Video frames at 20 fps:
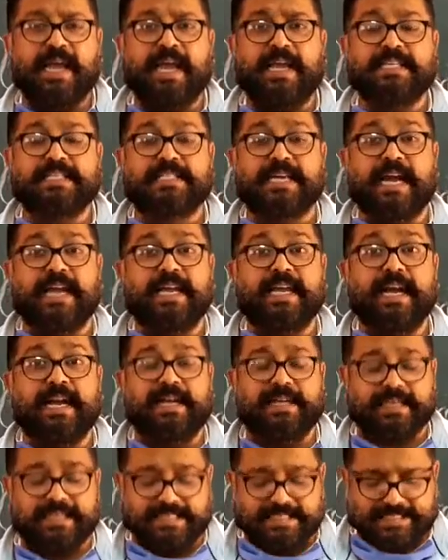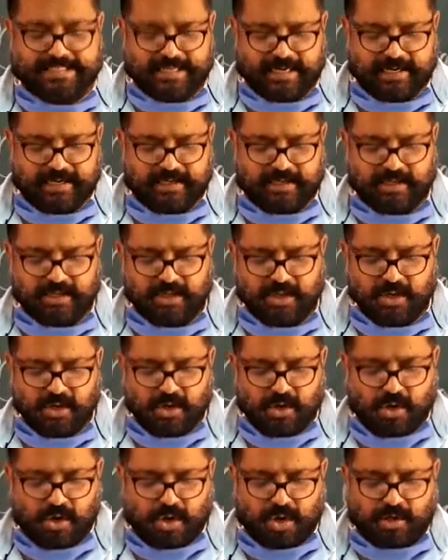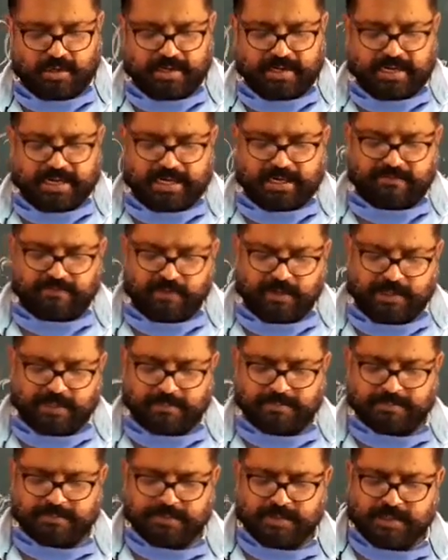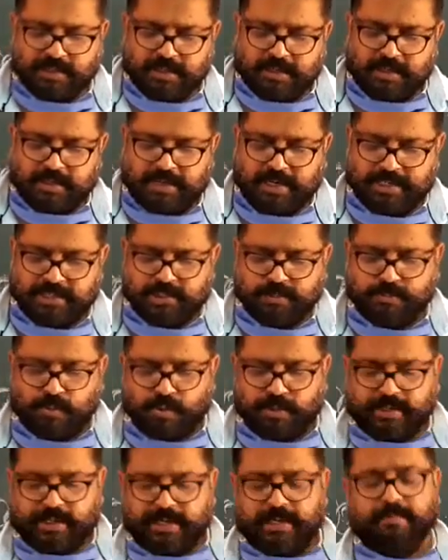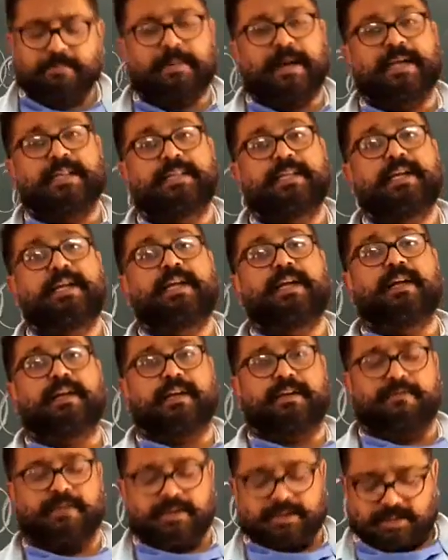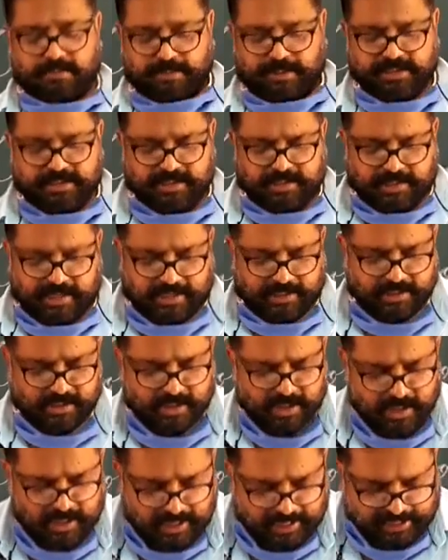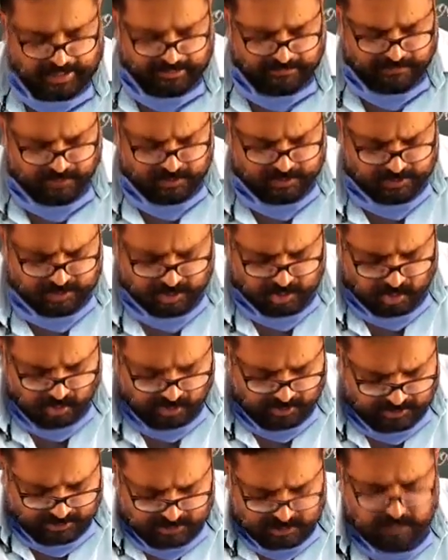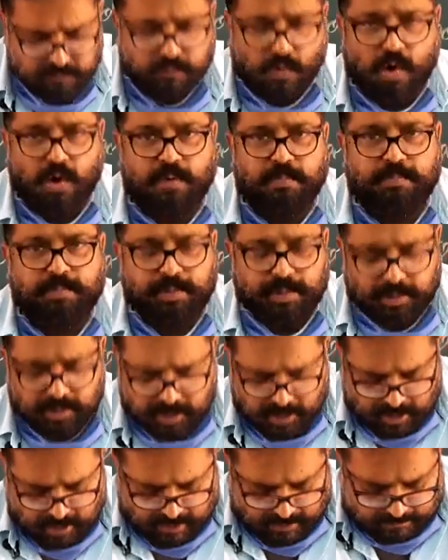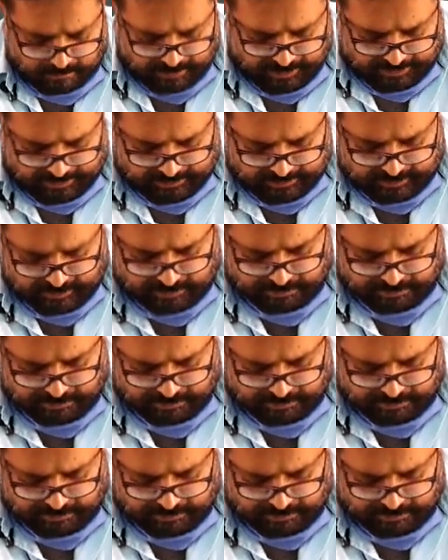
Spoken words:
S-I-L-T, silt or alluvium transported by the rivers. Please underline. Alluvial soil is formed by the